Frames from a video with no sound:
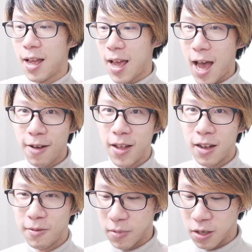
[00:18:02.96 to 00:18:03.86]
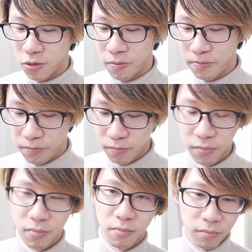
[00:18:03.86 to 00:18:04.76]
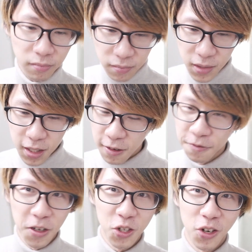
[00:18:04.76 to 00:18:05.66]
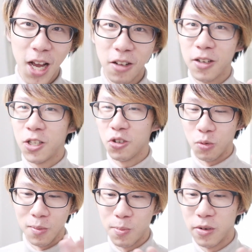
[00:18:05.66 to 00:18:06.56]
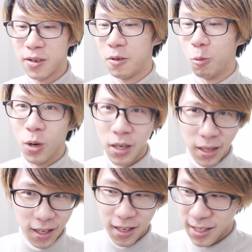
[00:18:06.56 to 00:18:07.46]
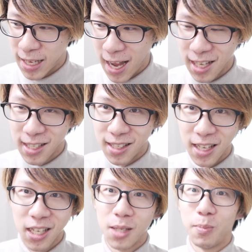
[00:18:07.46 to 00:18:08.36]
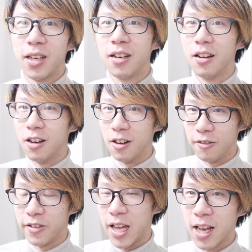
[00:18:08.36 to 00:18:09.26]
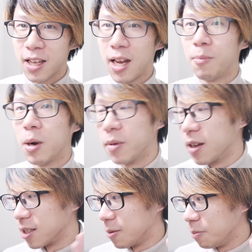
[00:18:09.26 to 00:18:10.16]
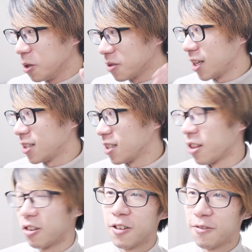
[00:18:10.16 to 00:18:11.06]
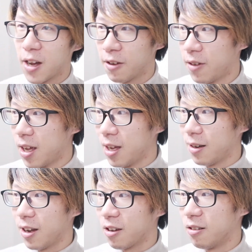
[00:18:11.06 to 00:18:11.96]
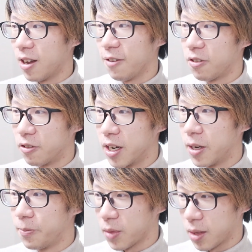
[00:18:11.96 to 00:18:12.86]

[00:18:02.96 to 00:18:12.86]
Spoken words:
have that, you know, functionality, just remember what is that sync speed of that camera, because in most cases the 35 Nikon F3